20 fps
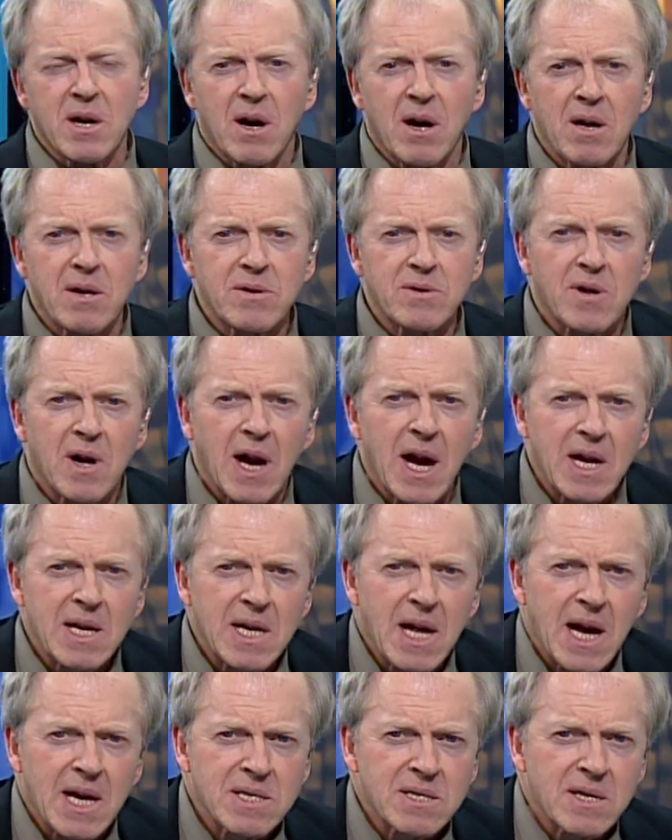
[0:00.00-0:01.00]
contract
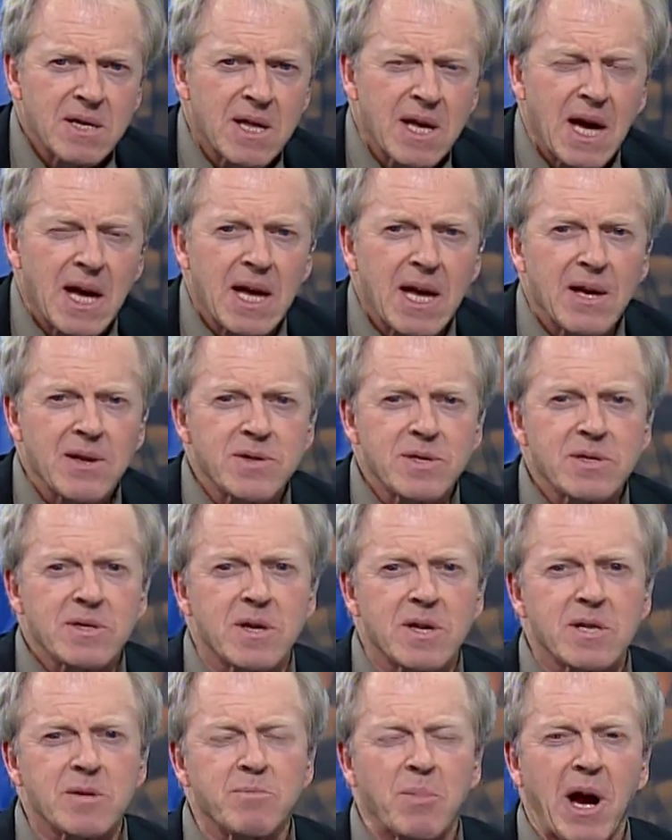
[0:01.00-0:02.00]
actually, I guess,
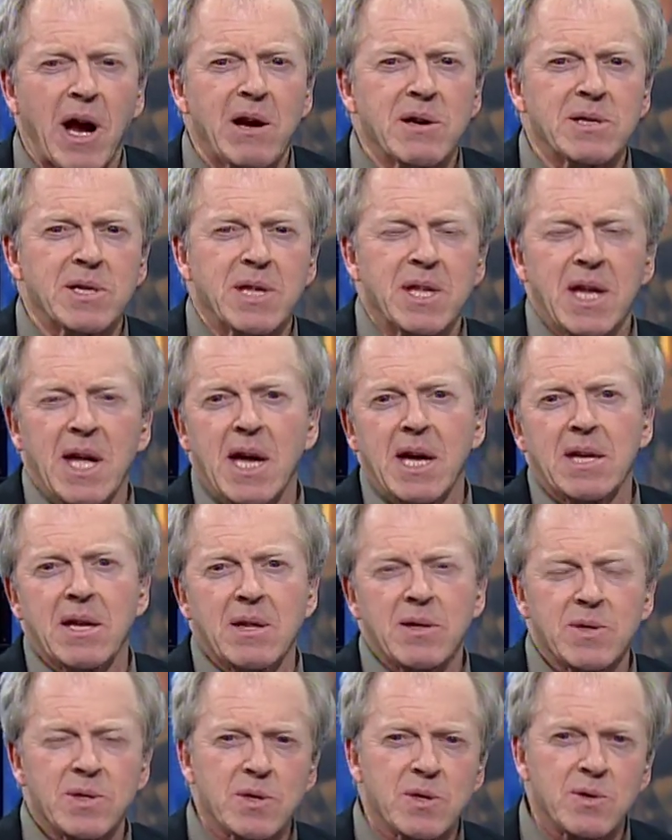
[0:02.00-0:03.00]
expires at the end
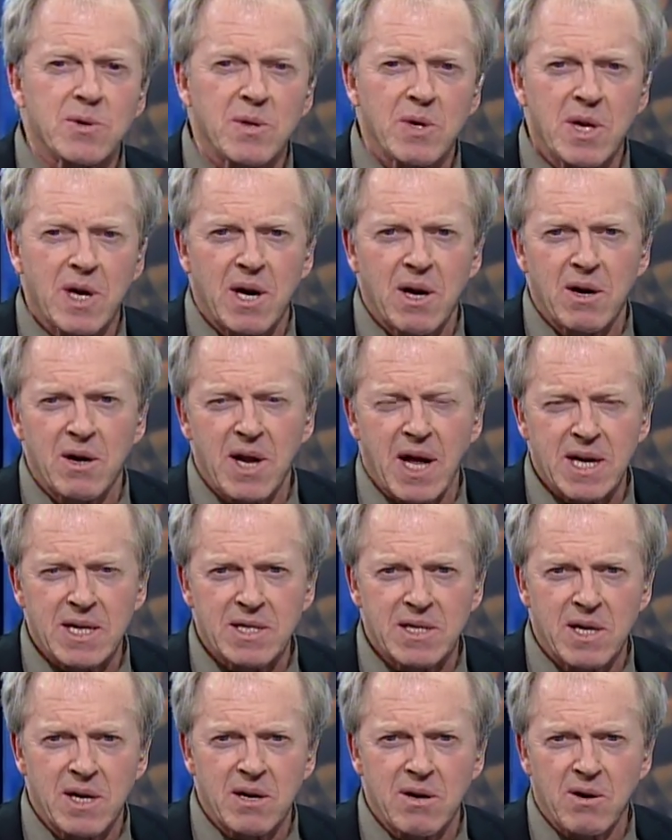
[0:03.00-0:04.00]
of the school year
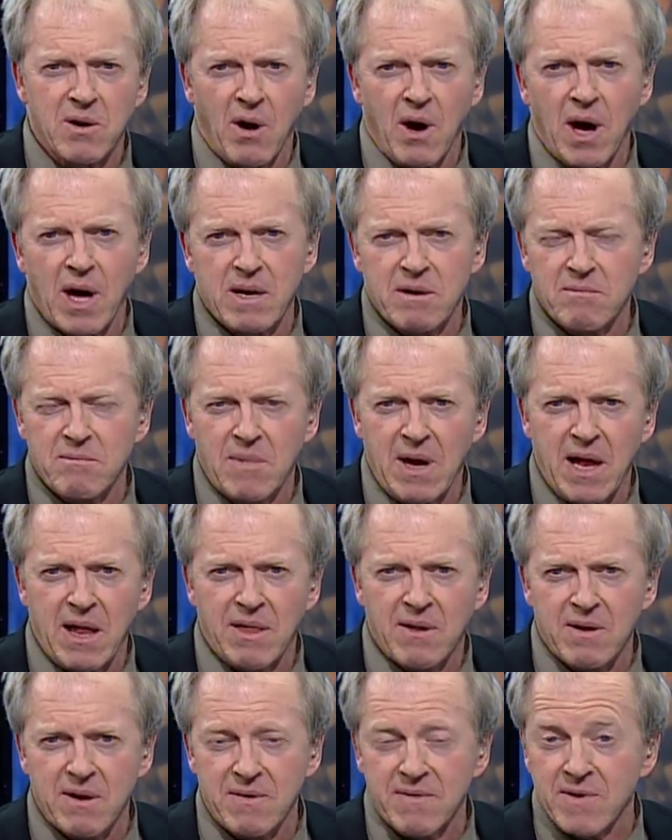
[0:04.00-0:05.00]
next year, not May
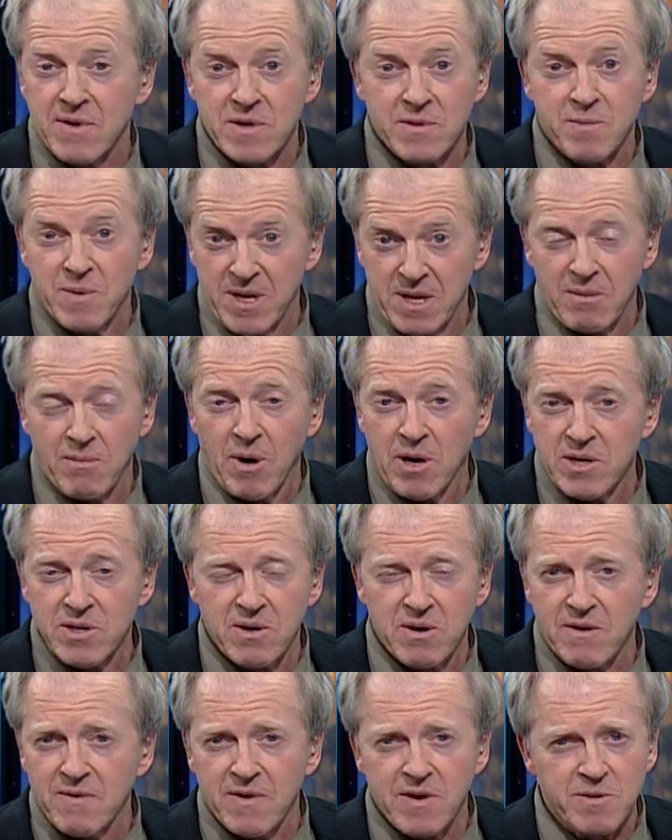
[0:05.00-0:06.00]
31st, but March
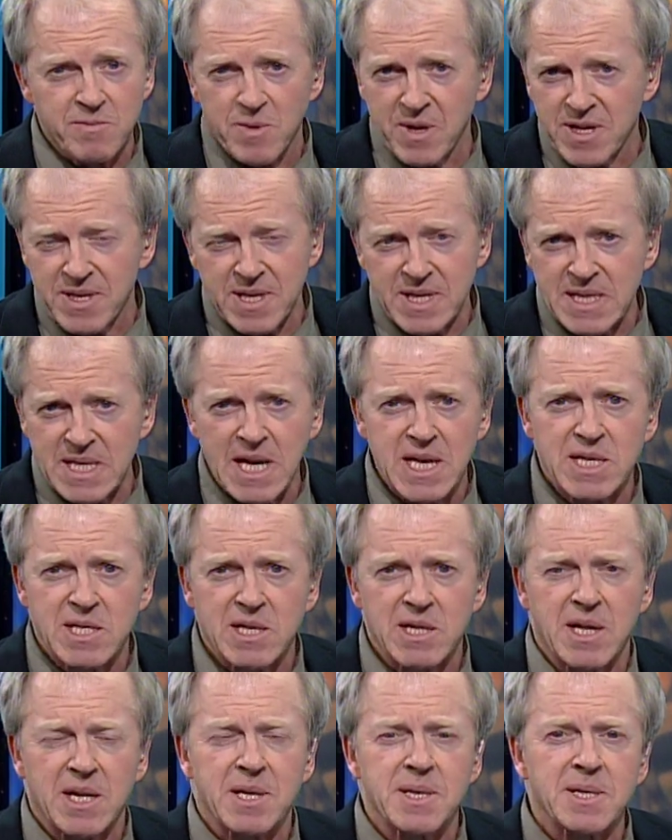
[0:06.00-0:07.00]
31st, but it's
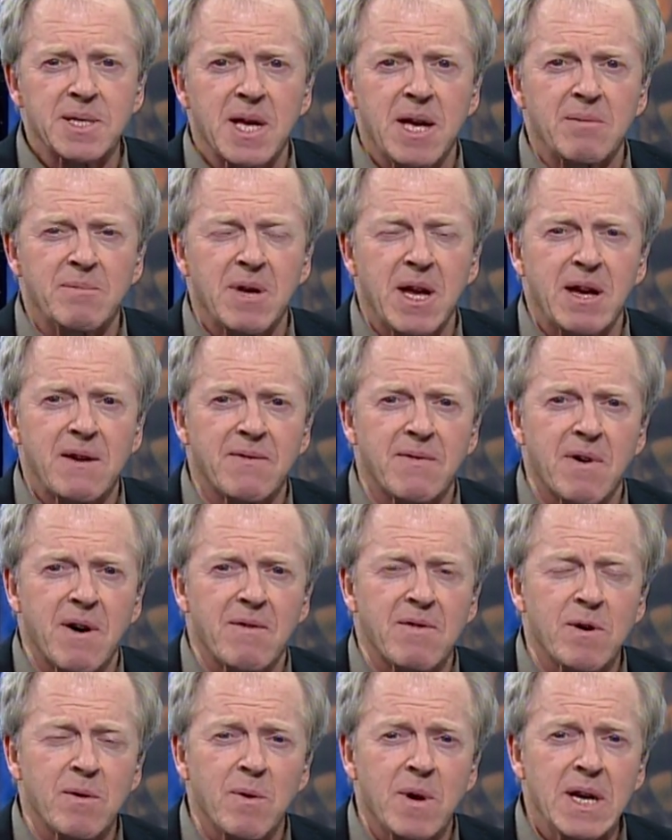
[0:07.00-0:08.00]
essentially the same date for
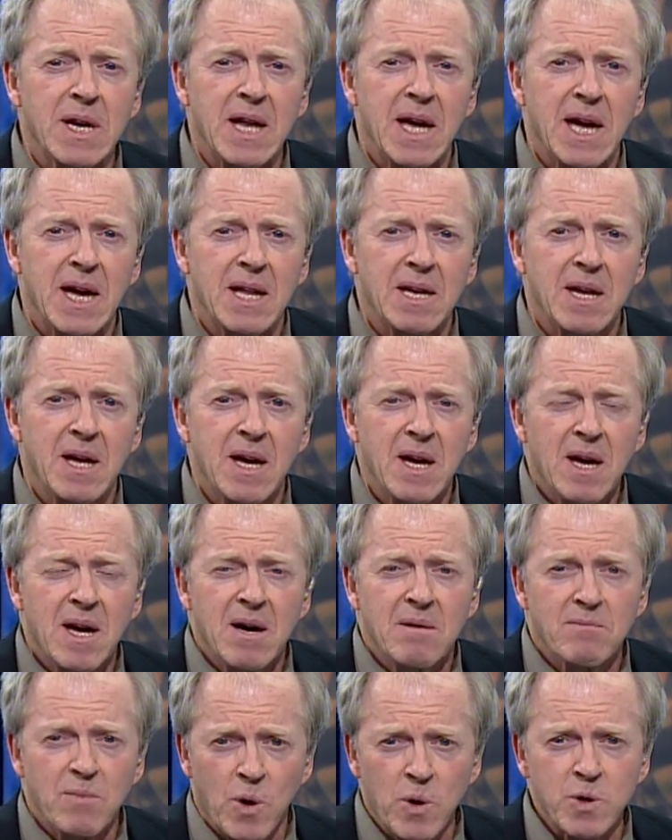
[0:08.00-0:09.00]
everyone. And
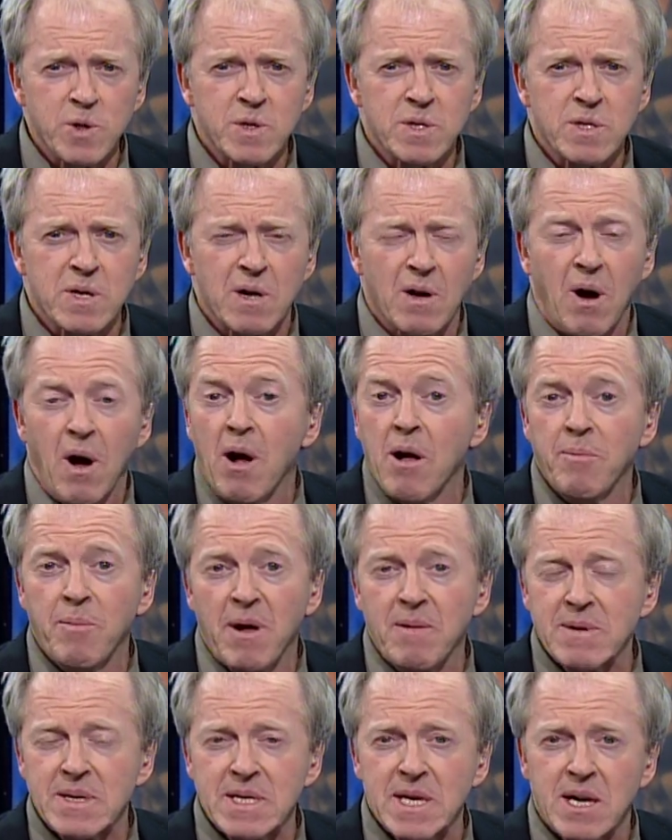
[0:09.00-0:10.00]
most, all
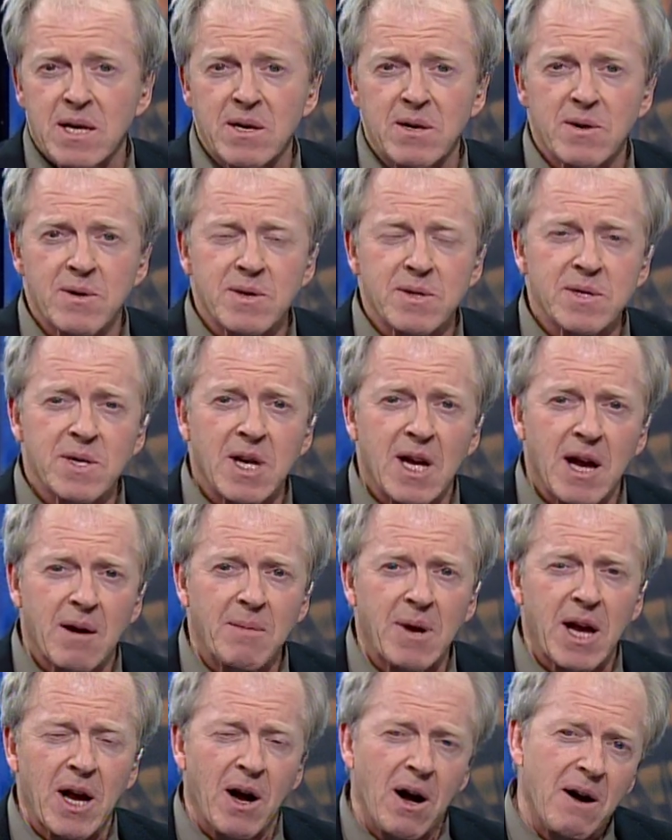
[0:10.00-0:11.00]
public sector unions are
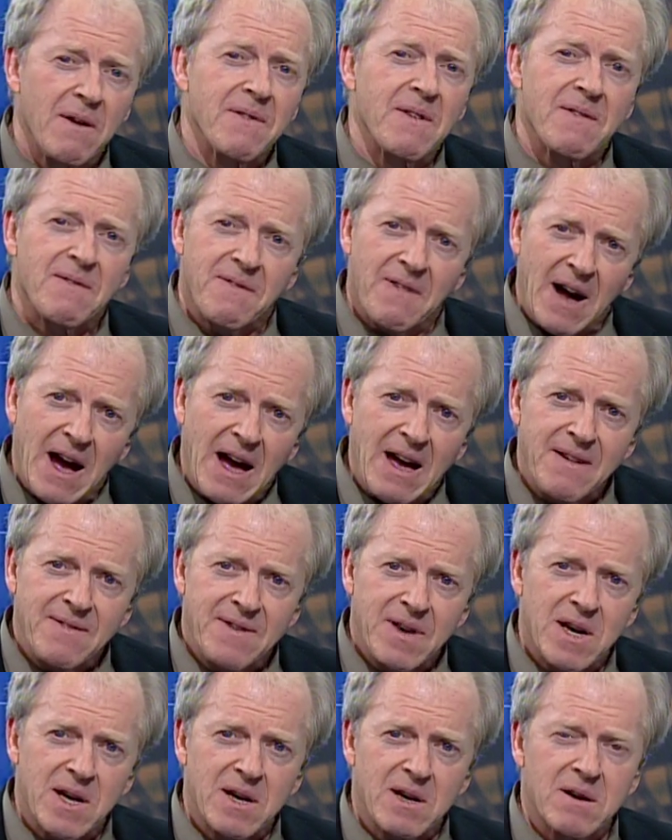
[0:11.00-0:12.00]
coming off a
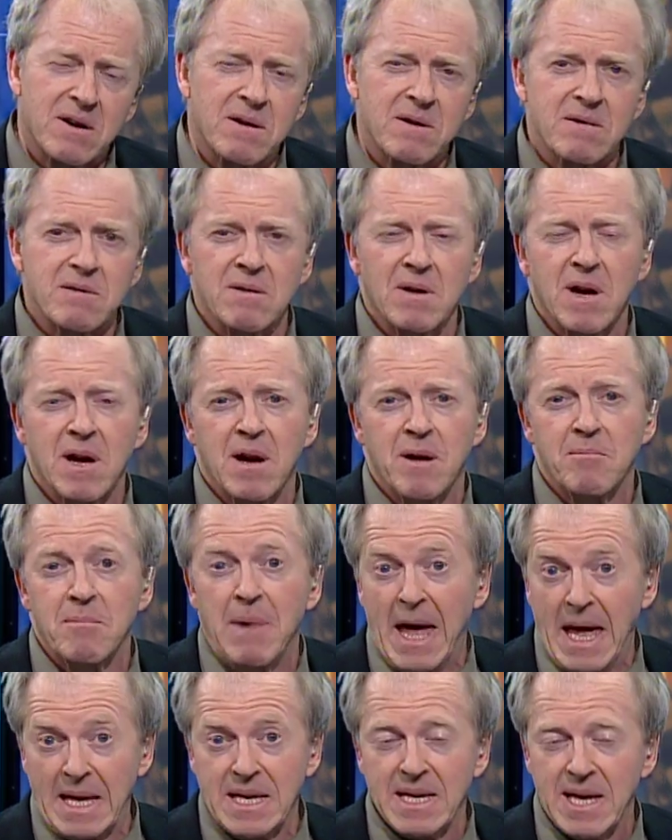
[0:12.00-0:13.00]
5-year
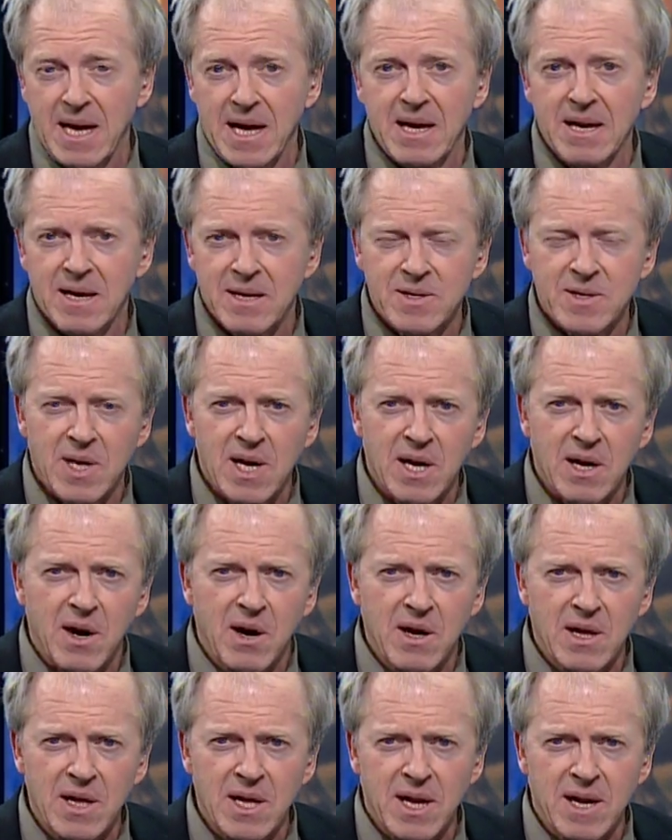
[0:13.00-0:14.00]
mandate, as they
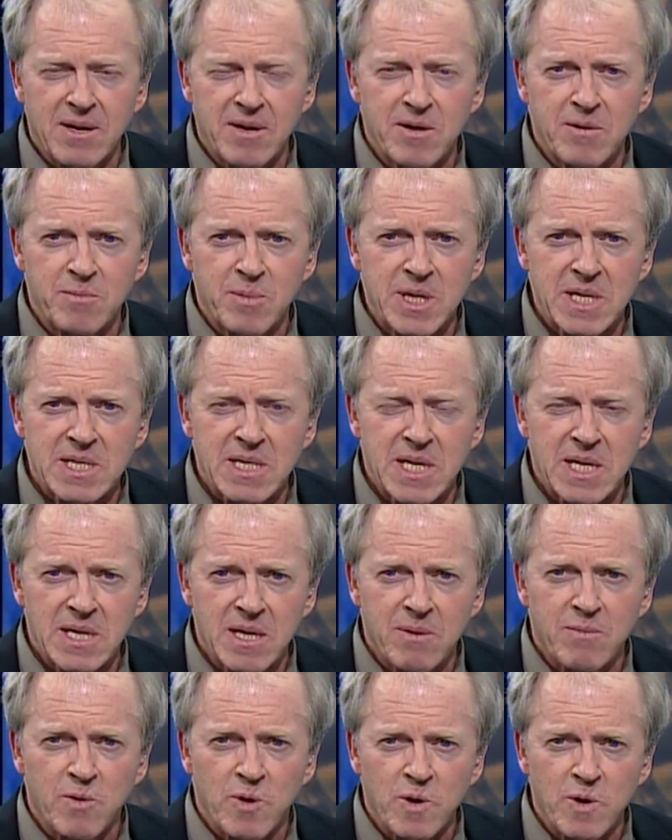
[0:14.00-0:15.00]
call it, under the BC
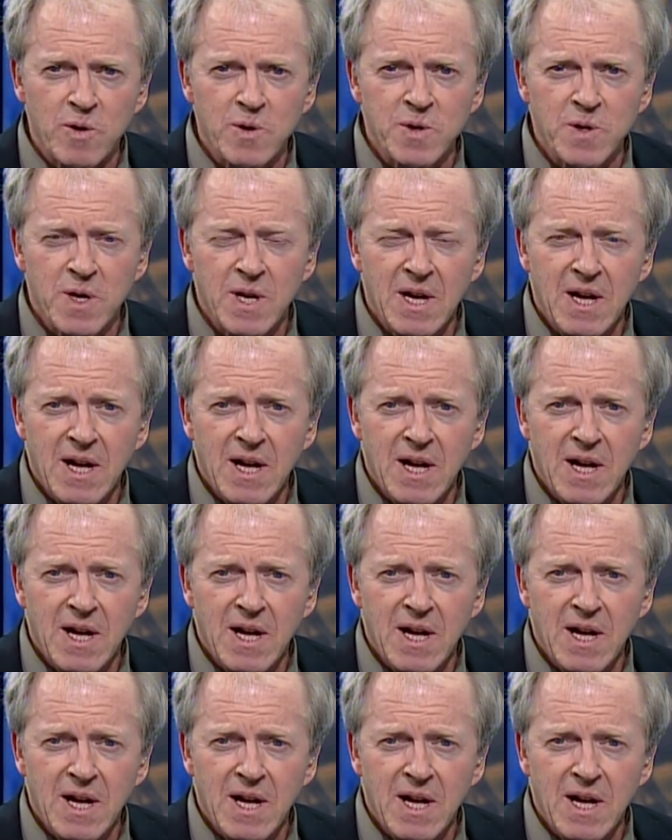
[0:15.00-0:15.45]
Liberals.